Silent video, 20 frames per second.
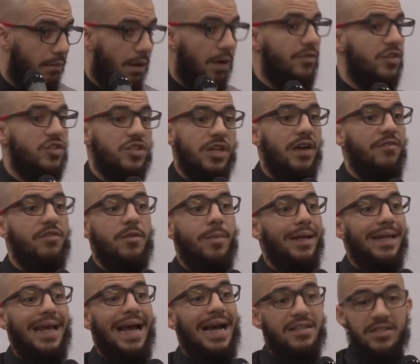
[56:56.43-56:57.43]
Obviously,
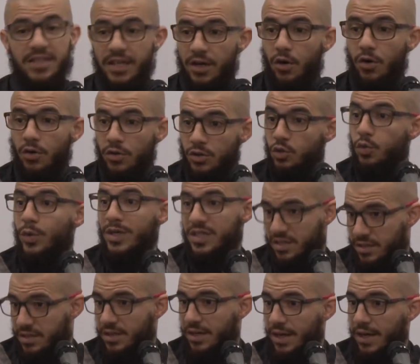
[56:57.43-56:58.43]
everybody has their own
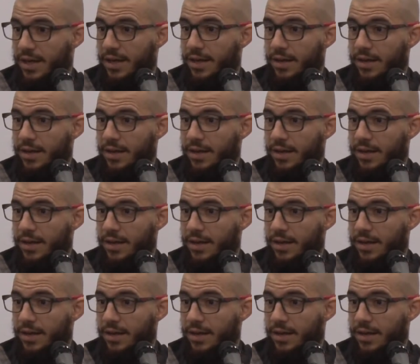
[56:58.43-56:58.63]
twist